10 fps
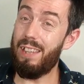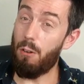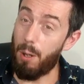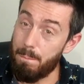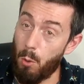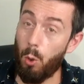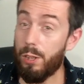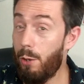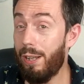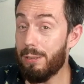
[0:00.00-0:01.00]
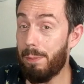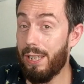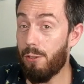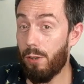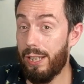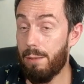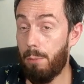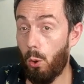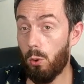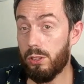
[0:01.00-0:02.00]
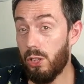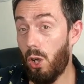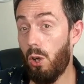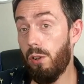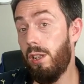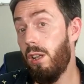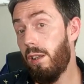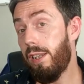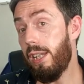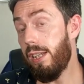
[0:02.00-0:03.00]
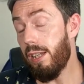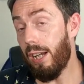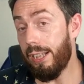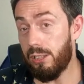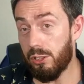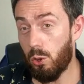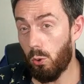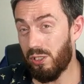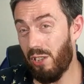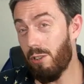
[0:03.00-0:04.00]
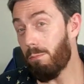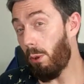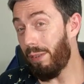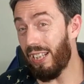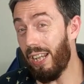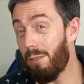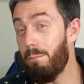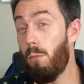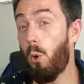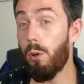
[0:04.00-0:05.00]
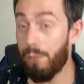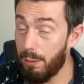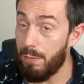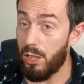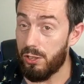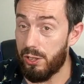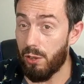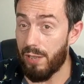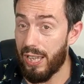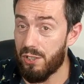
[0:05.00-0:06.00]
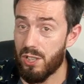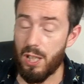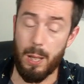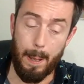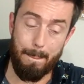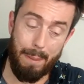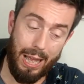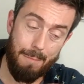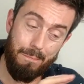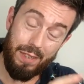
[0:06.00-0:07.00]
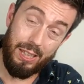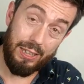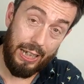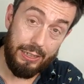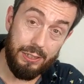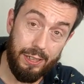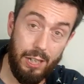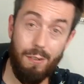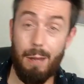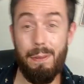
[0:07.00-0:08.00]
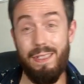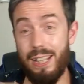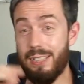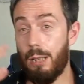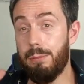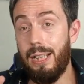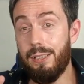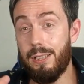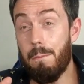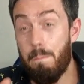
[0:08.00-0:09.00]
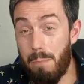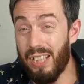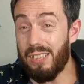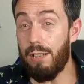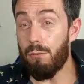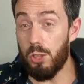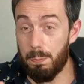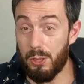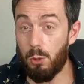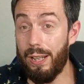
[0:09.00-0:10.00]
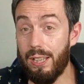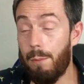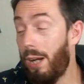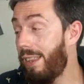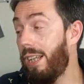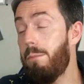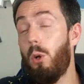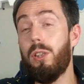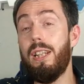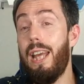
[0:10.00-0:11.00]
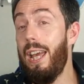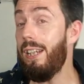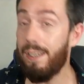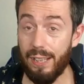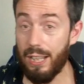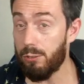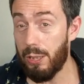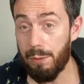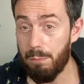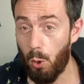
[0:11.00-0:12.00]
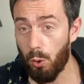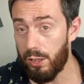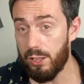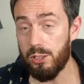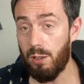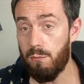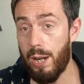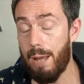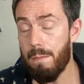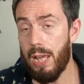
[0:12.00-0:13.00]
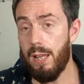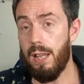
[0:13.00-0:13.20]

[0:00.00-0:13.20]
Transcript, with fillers: there are more USB 3 ports on the Asustor, so you can probably connect more of them to this. But in the case of the QNAP, and this comes down to the big difference between them, I think more than anything else, even more than the software,